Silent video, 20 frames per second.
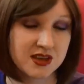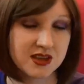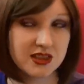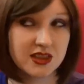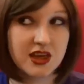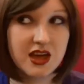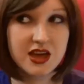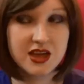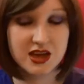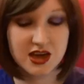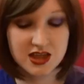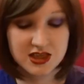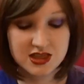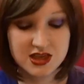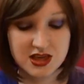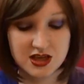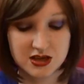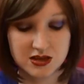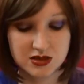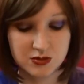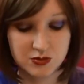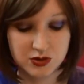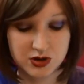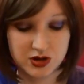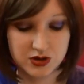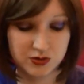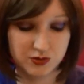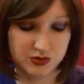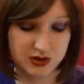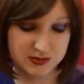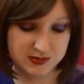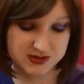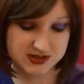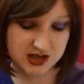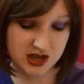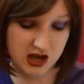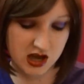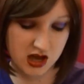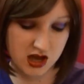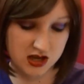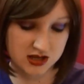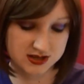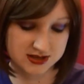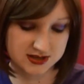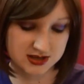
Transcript: Like I think the one on the website it